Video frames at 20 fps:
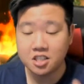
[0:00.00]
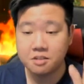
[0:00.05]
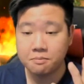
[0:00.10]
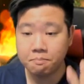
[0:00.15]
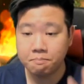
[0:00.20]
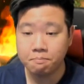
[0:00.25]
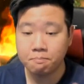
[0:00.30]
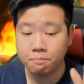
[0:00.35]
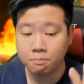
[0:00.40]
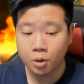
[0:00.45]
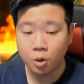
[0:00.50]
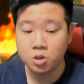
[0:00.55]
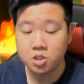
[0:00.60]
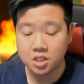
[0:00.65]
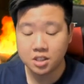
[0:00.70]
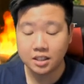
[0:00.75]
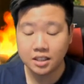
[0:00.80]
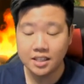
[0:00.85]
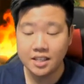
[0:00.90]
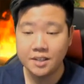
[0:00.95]

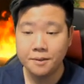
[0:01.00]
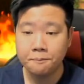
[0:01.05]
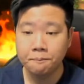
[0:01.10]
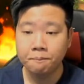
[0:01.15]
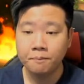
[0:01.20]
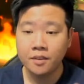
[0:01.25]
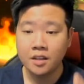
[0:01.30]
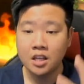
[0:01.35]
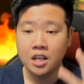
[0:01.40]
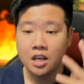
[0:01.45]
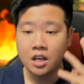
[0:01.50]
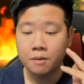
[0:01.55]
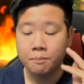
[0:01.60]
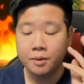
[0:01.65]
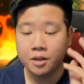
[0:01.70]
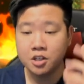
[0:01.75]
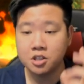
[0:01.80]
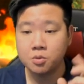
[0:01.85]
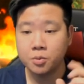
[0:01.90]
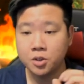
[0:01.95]
mostly,
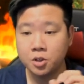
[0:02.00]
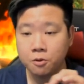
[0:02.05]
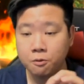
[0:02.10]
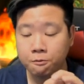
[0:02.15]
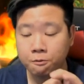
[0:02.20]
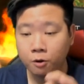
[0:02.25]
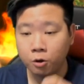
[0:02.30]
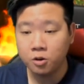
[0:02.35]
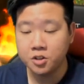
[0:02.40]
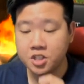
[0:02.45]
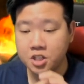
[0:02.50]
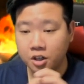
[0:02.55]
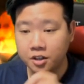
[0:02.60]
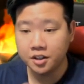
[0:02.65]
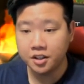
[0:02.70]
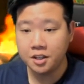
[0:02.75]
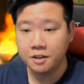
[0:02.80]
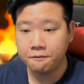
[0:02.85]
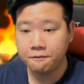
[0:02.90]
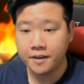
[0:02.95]
because when you're focusing on
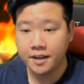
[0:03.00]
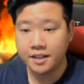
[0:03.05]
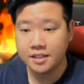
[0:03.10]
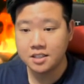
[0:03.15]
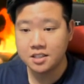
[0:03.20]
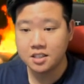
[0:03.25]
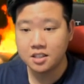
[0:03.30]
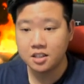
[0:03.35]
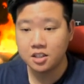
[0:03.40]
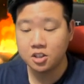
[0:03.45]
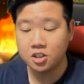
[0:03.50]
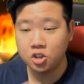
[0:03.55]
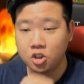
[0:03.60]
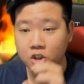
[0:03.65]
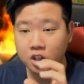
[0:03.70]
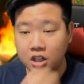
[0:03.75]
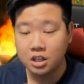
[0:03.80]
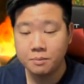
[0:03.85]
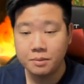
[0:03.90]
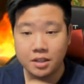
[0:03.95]
defense, you're
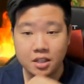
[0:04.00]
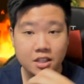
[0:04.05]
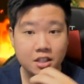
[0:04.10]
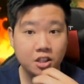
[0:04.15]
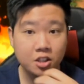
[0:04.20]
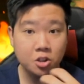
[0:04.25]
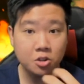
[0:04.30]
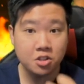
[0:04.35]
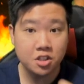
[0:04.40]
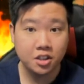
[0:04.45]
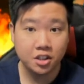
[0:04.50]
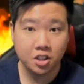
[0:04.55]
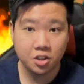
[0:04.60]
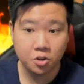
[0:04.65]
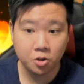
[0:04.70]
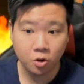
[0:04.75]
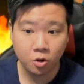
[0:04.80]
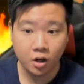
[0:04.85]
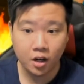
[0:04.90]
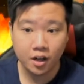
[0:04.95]
going to be either using
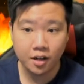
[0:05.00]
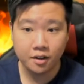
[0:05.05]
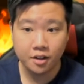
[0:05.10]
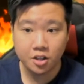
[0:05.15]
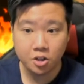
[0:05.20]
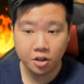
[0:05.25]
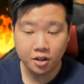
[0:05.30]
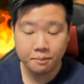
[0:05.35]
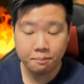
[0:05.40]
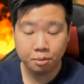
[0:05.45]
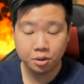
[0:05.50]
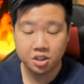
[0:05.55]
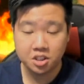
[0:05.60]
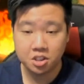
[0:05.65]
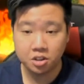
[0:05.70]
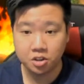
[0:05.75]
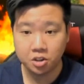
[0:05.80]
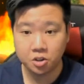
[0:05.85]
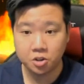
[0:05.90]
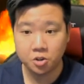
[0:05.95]
Theodora, and you can put this
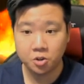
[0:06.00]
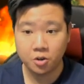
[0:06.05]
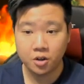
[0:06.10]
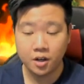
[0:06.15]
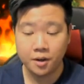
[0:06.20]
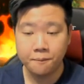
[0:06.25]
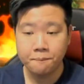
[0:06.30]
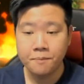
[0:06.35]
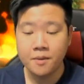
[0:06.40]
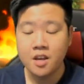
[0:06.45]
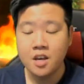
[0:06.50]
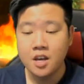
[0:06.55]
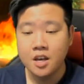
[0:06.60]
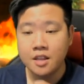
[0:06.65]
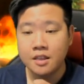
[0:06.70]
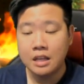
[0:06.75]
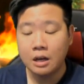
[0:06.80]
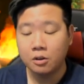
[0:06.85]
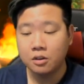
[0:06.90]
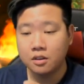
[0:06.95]
on Theodora.
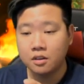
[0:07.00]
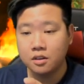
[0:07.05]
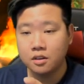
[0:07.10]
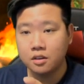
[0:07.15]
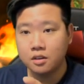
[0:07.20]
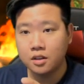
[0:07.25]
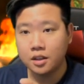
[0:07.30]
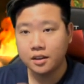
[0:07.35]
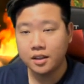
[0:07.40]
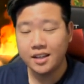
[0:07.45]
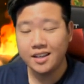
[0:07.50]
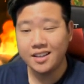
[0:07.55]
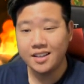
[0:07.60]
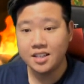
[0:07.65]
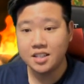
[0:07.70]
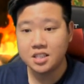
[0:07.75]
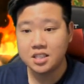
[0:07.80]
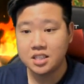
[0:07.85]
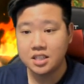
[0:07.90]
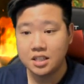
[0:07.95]
Now, the thing
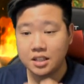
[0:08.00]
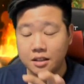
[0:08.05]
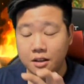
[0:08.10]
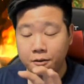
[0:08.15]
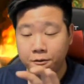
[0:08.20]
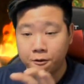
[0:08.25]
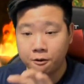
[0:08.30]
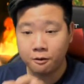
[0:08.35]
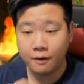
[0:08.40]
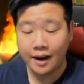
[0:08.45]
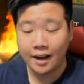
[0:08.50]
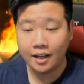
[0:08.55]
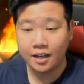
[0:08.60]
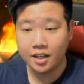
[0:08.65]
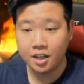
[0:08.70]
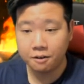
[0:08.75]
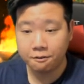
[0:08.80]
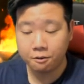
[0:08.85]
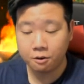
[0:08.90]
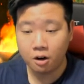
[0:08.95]
is, for
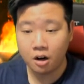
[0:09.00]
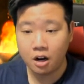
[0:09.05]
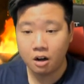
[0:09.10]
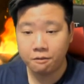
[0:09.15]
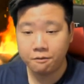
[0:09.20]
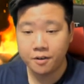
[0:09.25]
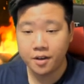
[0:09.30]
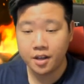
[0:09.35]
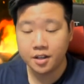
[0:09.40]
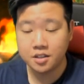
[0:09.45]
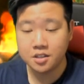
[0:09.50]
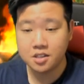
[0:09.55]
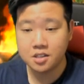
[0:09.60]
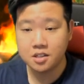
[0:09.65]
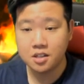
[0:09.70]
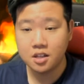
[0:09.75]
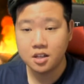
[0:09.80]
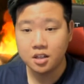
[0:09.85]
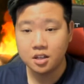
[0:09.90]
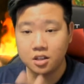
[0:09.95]
rallier, for offense,
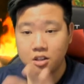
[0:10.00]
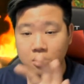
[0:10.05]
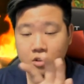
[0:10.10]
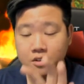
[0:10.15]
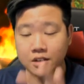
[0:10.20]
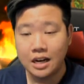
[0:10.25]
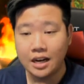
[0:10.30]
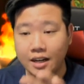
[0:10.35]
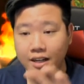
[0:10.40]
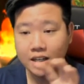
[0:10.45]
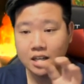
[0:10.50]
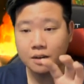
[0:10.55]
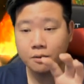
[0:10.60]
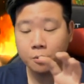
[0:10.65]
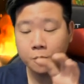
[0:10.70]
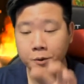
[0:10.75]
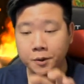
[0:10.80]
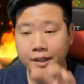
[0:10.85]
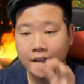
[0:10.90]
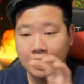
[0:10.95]
you're not gonna
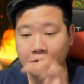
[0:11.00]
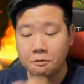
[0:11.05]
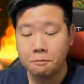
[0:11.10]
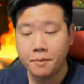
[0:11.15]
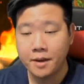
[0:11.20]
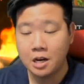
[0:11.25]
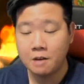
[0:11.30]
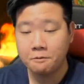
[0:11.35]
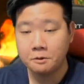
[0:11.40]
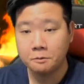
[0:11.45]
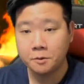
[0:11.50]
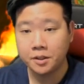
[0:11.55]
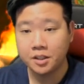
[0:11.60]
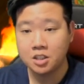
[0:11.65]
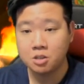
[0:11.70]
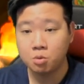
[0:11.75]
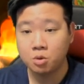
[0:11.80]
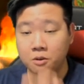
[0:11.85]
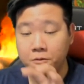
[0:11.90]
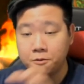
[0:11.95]
really have a benefit with
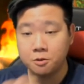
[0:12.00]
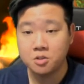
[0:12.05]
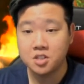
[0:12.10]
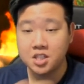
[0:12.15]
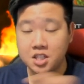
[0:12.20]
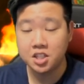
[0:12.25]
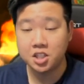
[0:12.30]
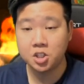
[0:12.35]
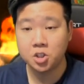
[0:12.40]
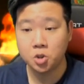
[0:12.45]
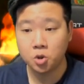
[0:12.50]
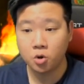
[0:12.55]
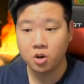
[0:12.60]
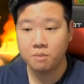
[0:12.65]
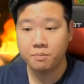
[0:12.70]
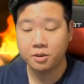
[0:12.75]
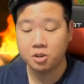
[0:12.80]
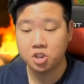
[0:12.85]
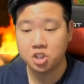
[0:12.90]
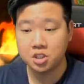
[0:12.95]
this one if you see Theodora,
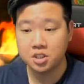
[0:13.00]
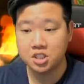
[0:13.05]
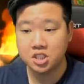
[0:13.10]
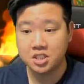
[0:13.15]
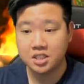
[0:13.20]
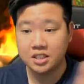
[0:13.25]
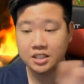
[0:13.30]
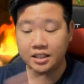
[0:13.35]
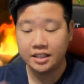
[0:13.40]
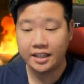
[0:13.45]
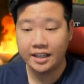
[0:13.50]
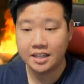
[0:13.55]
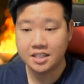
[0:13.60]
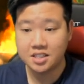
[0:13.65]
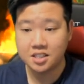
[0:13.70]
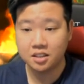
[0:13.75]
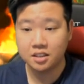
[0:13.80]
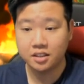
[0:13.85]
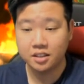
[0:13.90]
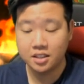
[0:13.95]
because she's just gonna
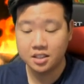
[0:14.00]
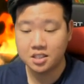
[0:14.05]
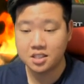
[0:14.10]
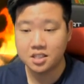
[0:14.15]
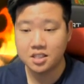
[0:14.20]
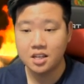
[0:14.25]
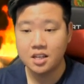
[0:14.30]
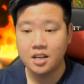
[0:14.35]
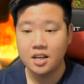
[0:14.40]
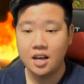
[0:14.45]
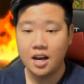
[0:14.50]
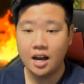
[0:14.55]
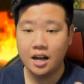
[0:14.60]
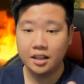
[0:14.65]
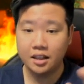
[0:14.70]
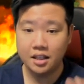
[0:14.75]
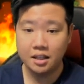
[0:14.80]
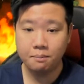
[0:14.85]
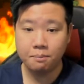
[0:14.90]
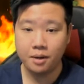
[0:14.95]
cancel this
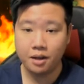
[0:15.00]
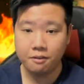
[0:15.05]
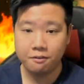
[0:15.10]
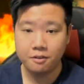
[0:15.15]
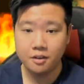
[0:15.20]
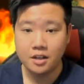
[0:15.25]
debuff.